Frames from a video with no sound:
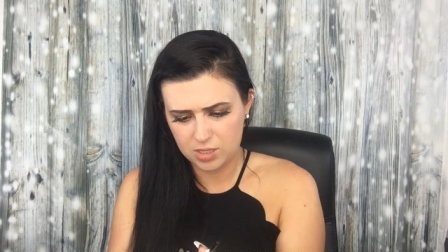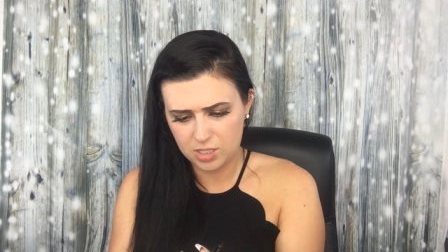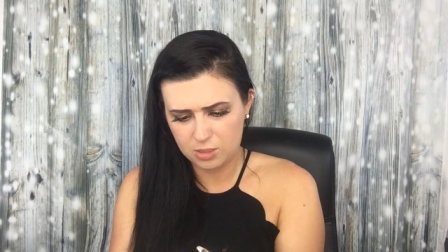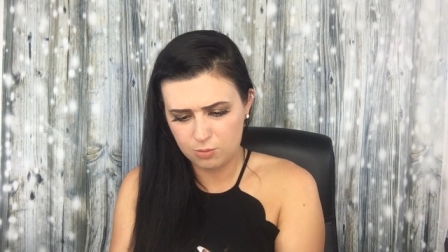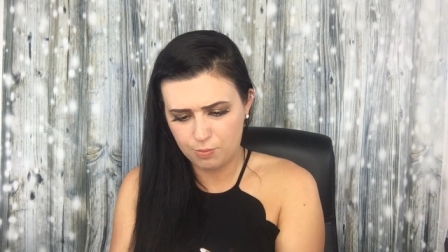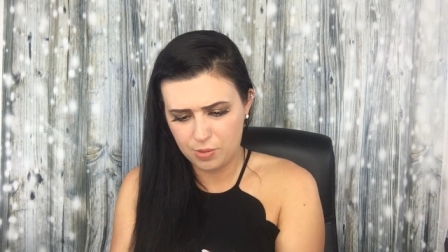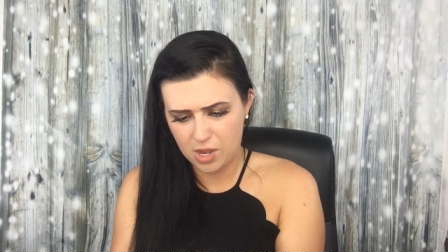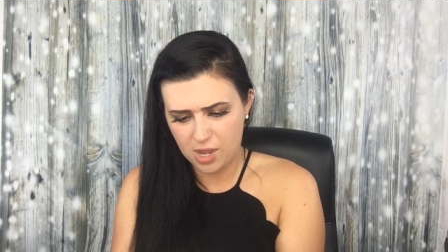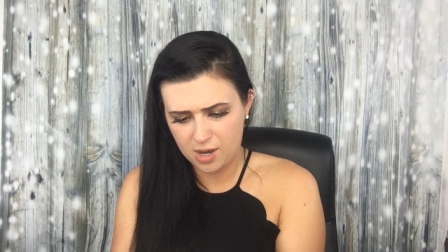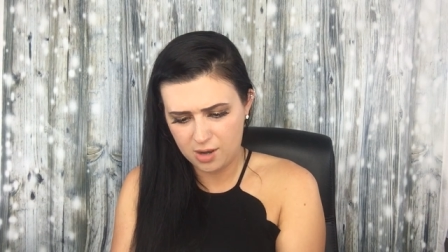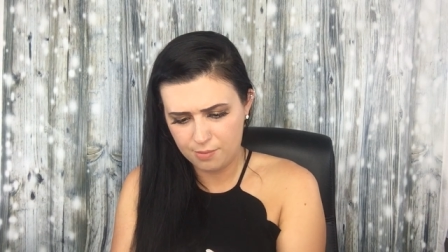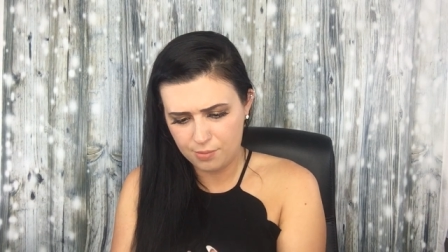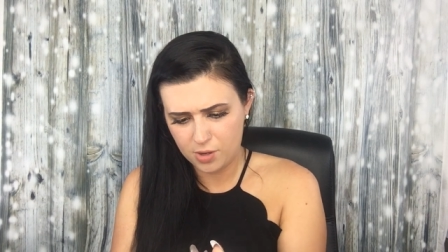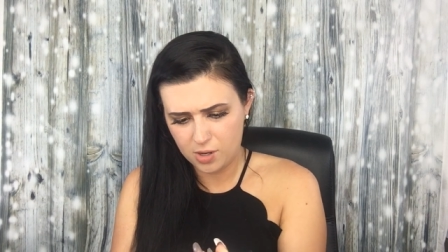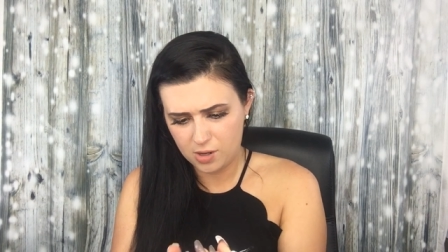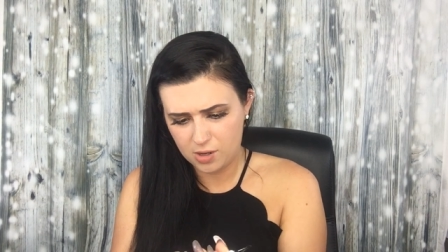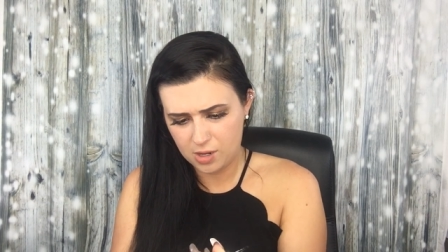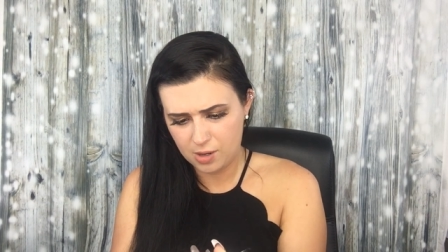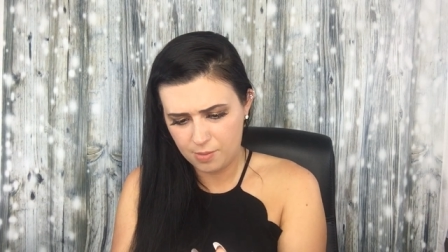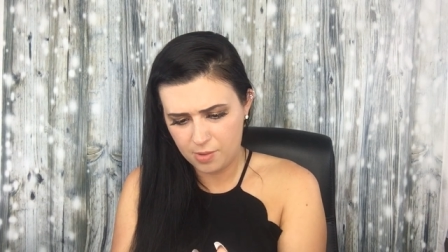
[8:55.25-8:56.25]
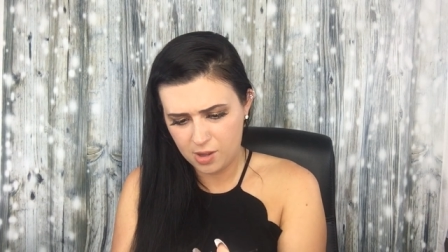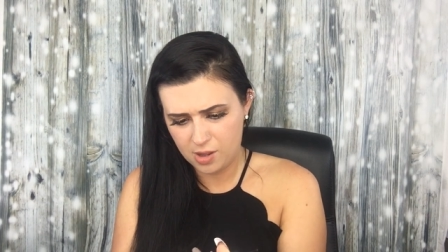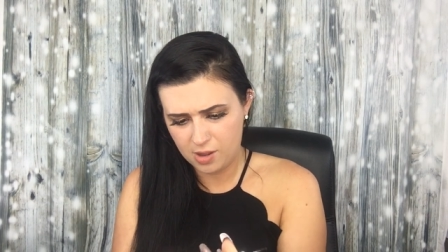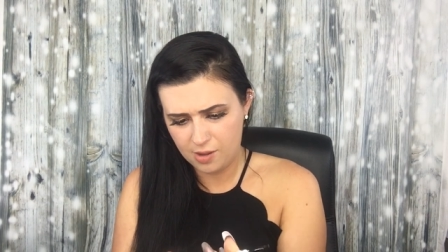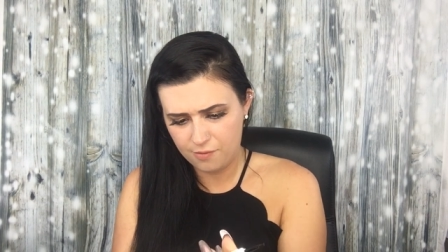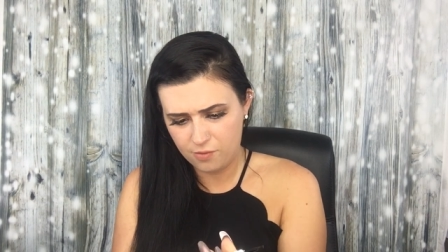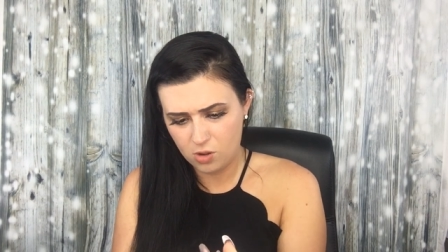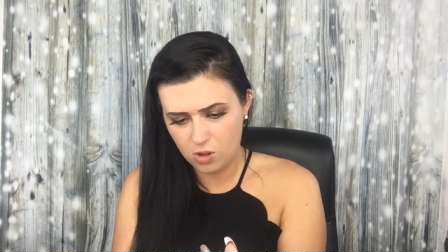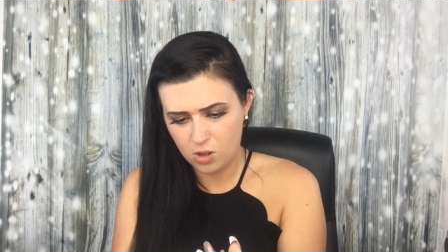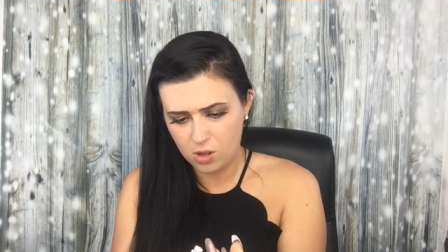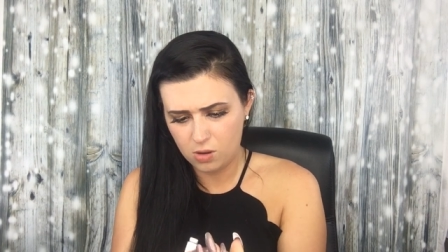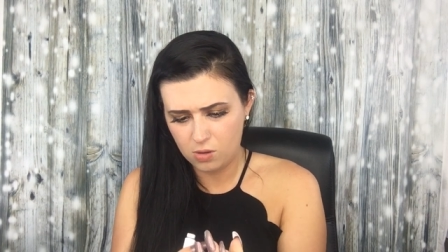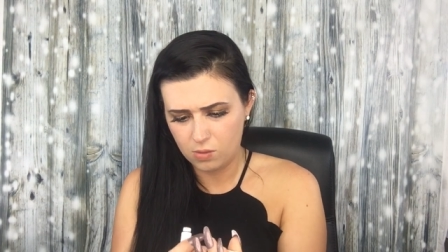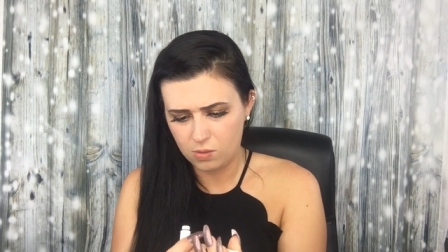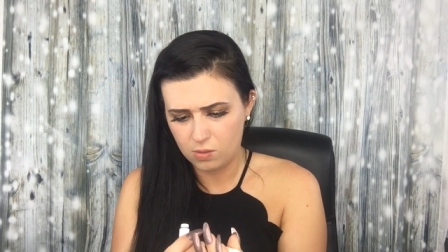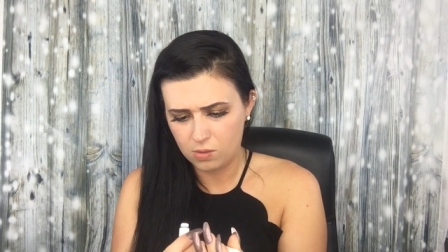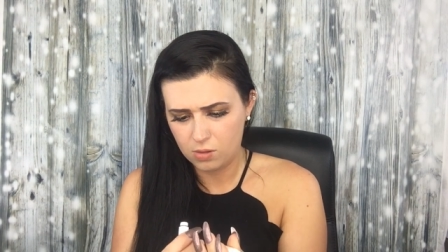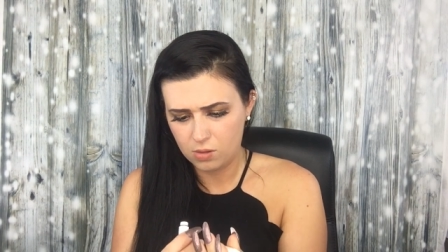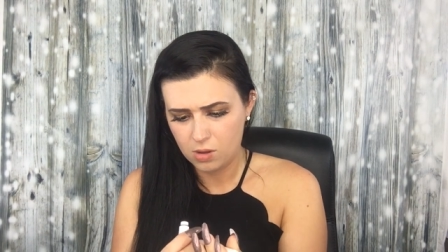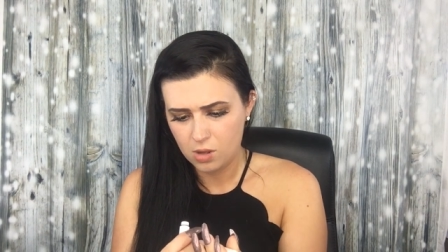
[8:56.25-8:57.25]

this bottom part come off? Oh.